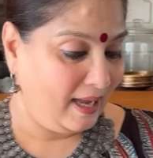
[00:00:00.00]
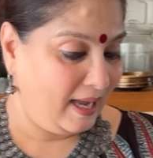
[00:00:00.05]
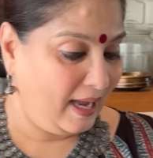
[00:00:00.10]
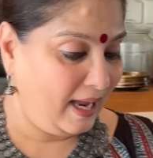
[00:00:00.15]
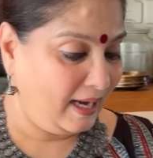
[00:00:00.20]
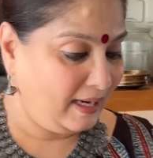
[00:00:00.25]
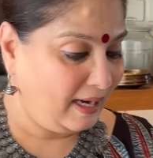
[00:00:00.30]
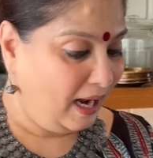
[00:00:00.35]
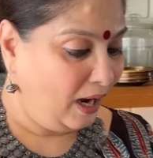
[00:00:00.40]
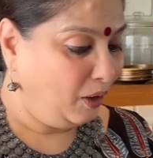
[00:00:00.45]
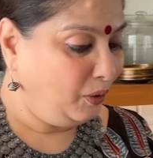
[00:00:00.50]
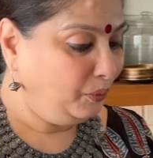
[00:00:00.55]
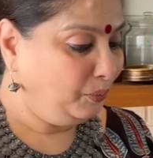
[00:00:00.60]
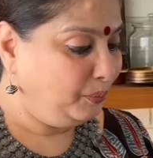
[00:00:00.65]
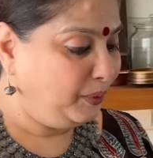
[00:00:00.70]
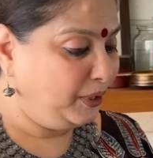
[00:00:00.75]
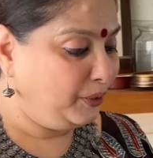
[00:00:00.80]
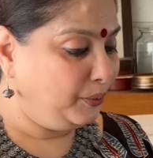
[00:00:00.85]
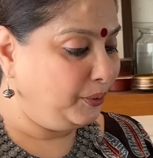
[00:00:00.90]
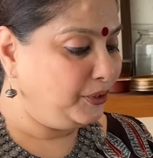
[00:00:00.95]
And now
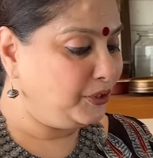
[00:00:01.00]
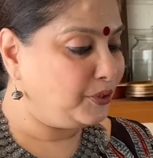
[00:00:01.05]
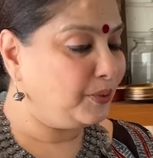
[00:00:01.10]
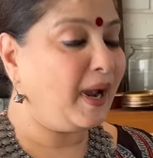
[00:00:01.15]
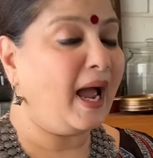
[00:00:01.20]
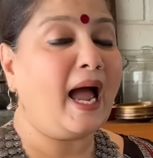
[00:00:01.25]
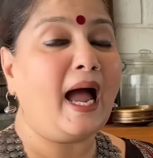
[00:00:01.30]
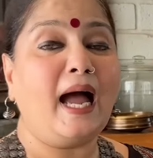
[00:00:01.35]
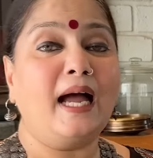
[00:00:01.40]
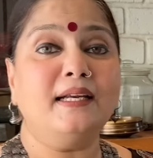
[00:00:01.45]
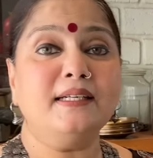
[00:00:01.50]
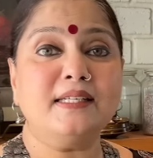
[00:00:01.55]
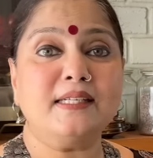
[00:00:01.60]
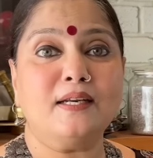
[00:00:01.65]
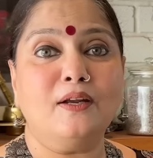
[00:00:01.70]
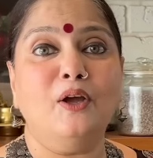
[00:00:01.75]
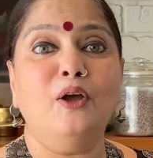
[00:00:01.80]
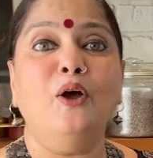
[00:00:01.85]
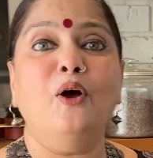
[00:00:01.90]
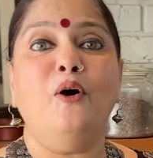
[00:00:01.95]
we're going to add
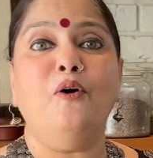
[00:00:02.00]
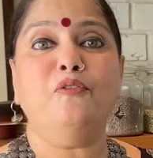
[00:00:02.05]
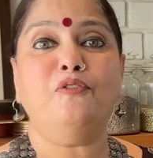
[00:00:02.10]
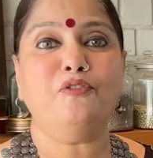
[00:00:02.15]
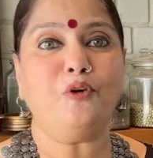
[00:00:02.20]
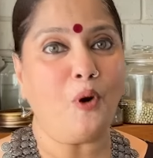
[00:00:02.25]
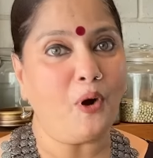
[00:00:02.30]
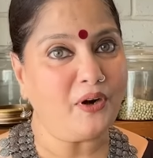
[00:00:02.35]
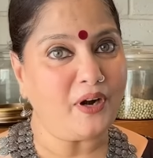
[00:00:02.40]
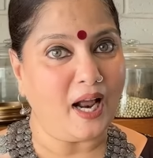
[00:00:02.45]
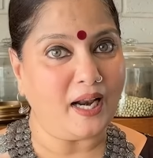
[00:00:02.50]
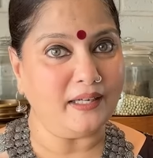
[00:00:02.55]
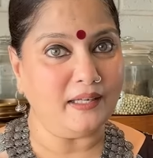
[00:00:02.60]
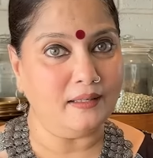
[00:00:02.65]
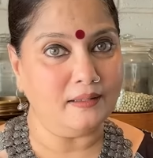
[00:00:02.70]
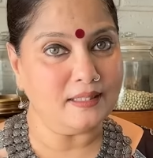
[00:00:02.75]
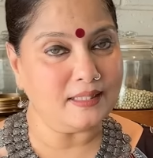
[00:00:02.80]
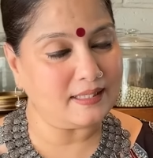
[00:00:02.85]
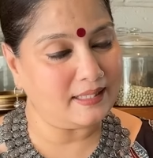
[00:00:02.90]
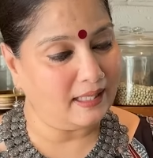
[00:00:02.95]
4
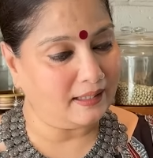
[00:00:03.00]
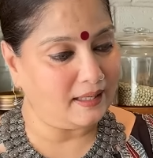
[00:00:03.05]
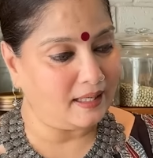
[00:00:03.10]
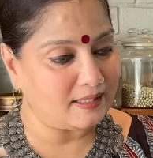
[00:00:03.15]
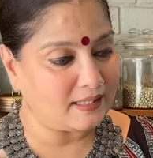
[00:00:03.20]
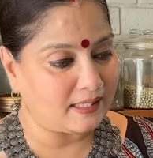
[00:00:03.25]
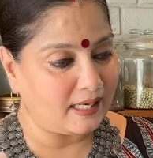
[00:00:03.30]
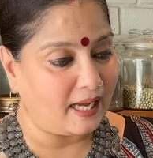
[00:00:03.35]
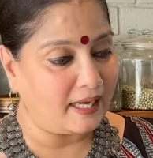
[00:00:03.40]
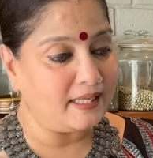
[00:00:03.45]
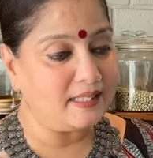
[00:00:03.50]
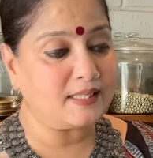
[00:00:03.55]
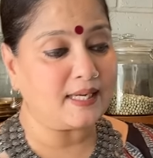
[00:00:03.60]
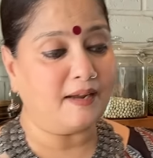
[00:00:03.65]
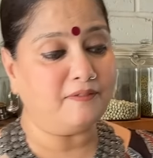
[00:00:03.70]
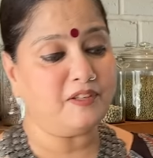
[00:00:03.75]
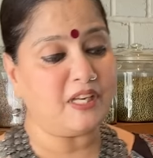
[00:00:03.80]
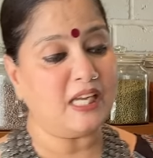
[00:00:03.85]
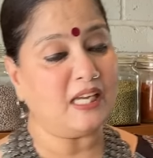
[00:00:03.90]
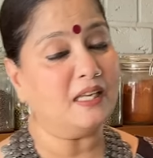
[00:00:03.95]
onions that are sliced.
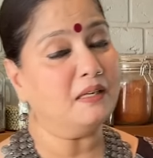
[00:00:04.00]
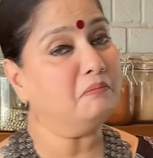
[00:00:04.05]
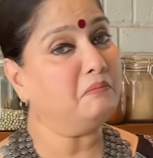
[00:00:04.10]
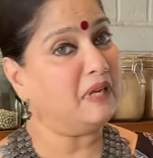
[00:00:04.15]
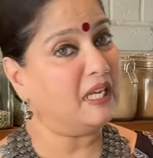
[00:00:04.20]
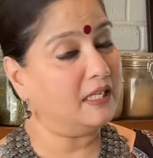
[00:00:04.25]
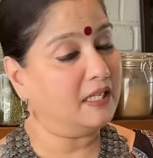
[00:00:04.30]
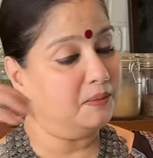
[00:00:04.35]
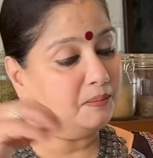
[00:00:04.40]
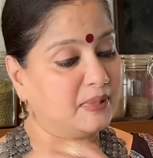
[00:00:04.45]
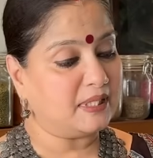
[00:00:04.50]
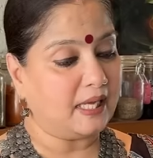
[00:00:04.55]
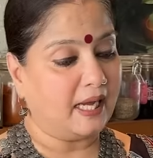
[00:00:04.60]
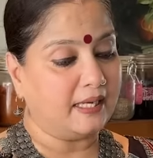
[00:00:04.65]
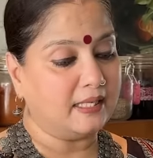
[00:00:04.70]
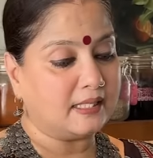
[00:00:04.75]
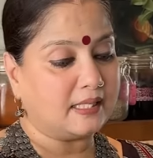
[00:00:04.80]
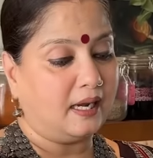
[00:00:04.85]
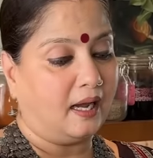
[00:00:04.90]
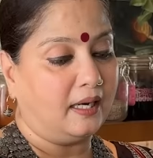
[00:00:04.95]
I've taken
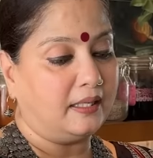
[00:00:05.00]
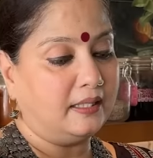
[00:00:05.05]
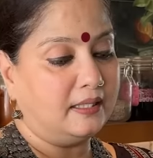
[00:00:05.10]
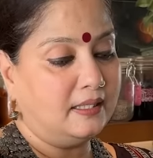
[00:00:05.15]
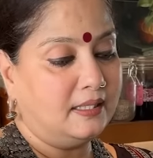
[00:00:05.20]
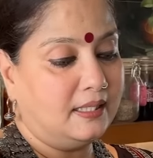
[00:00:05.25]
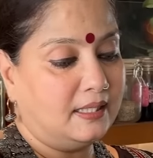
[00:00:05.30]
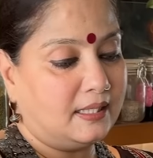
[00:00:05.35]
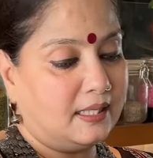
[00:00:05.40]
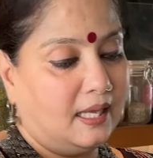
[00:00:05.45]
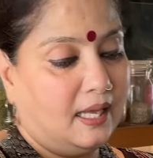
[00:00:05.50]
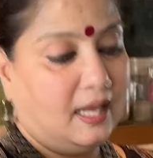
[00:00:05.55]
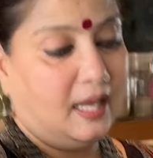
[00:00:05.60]
medium-sized onions.